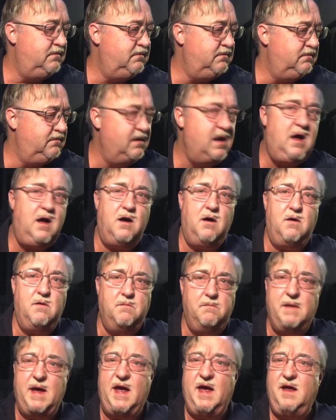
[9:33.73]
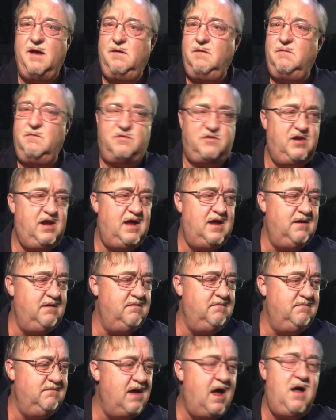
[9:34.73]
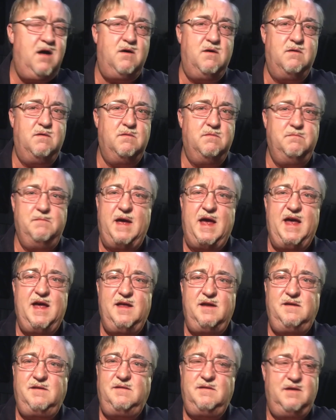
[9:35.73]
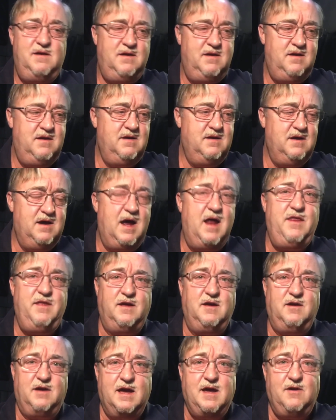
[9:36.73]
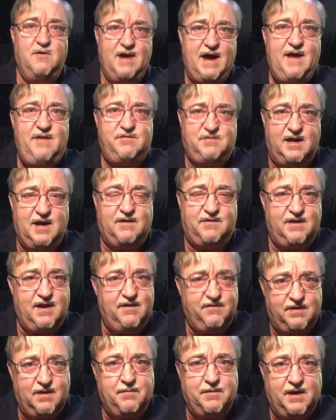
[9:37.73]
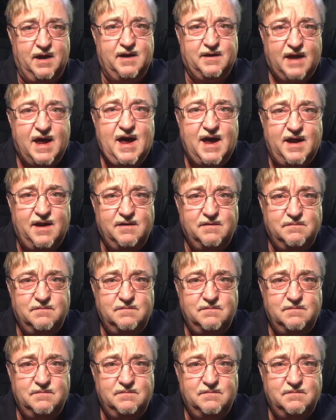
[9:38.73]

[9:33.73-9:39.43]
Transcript: No, man. Shit. No, man. I think you get your ass kicked saying something like that.